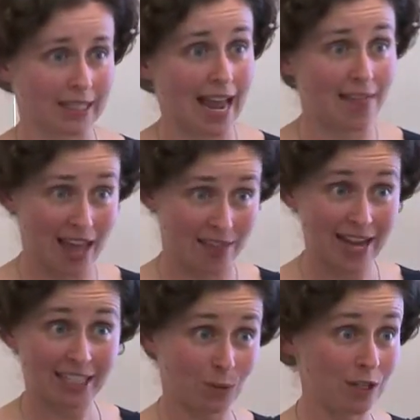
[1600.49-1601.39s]
And
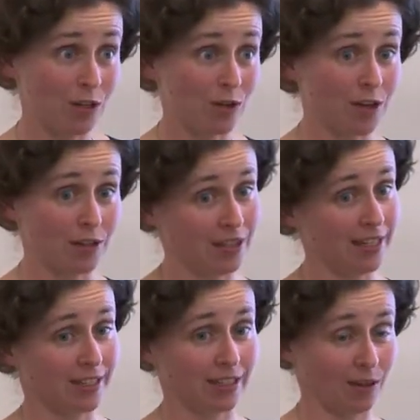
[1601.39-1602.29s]
that's when you know that
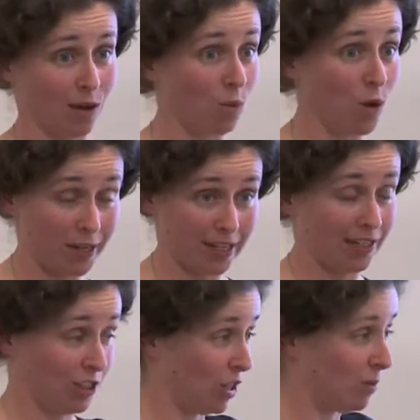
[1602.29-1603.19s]
things are working too,